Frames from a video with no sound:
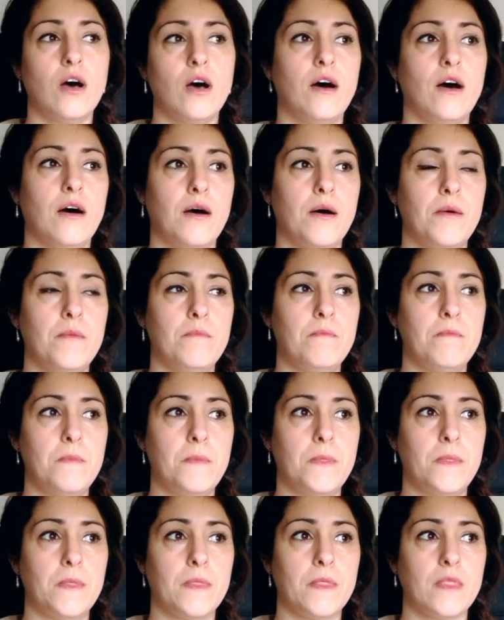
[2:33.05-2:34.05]

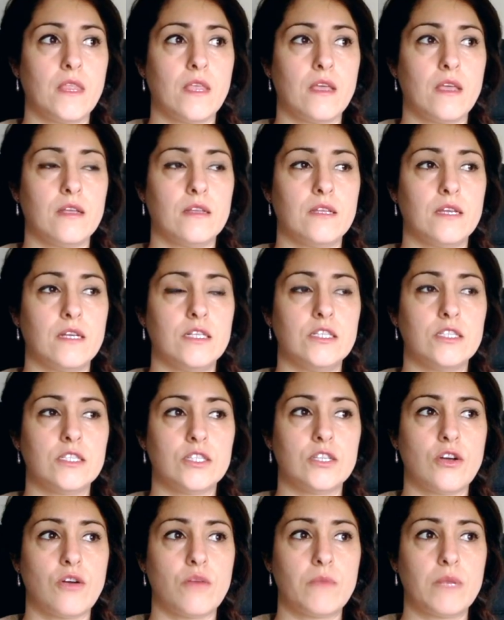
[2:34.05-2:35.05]
There is
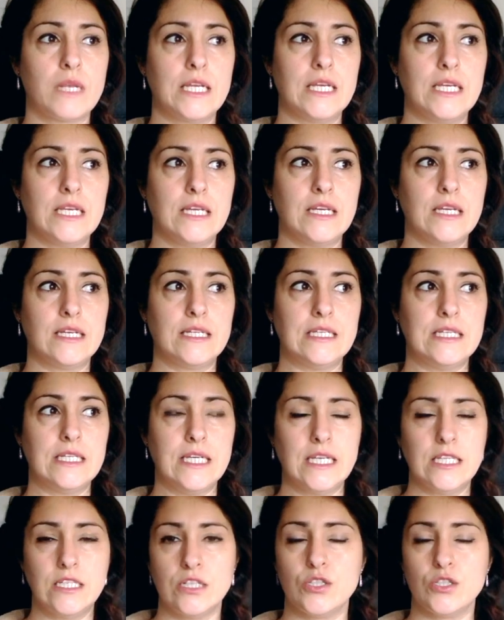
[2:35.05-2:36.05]
normally a
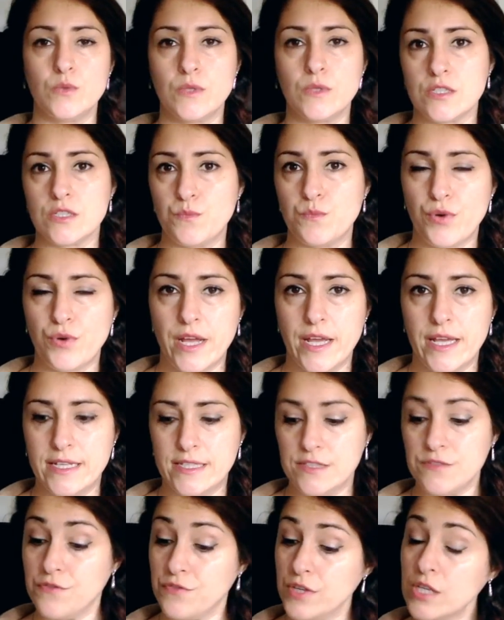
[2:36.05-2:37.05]
need to
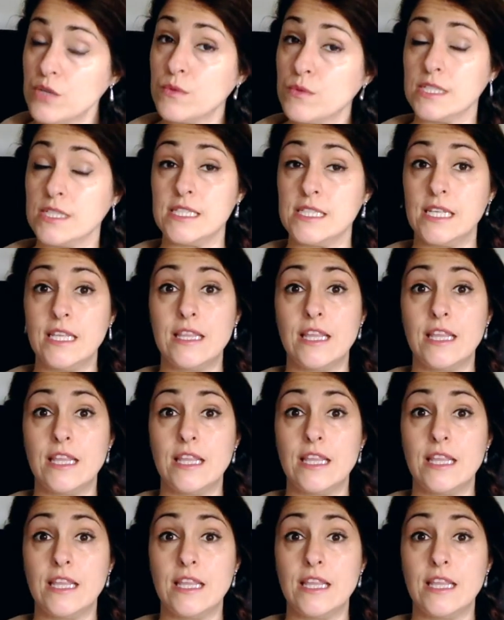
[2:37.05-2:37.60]
express frequency,